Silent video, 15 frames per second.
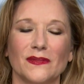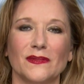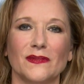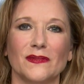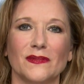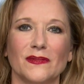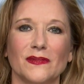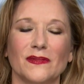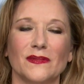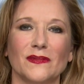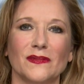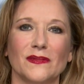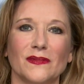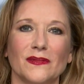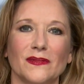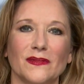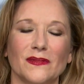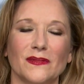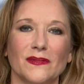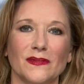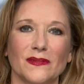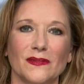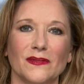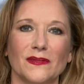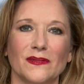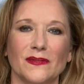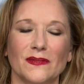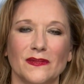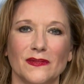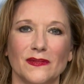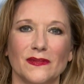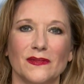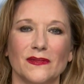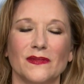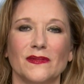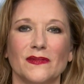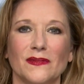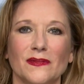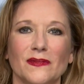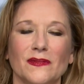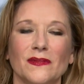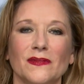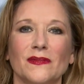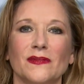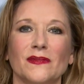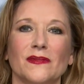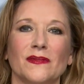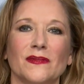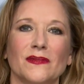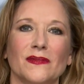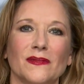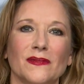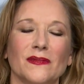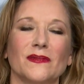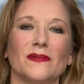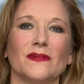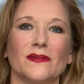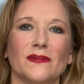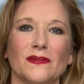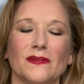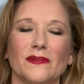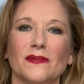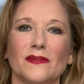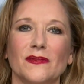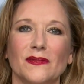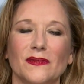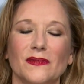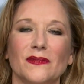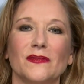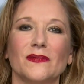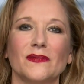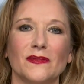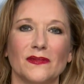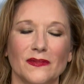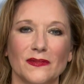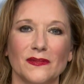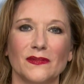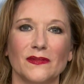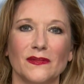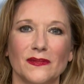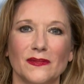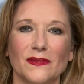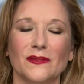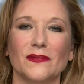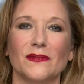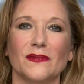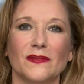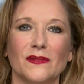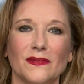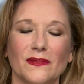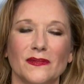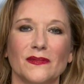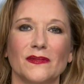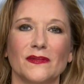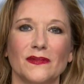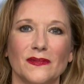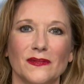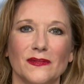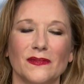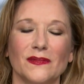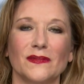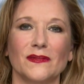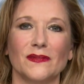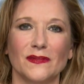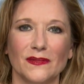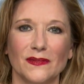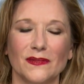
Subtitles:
(silent)